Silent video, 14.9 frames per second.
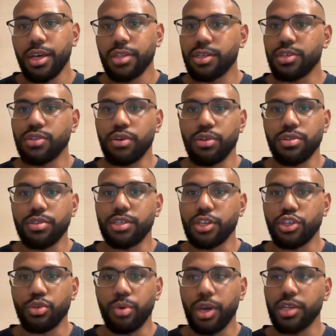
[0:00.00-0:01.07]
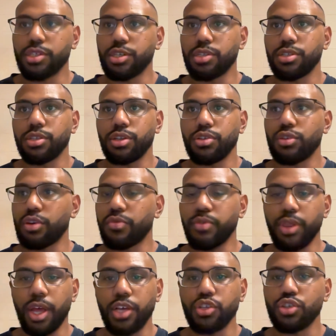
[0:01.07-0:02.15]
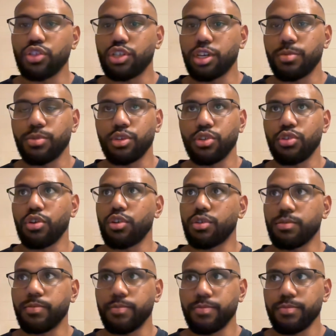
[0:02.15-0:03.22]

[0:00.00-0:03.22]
to certain situations, to certain relationships, to certain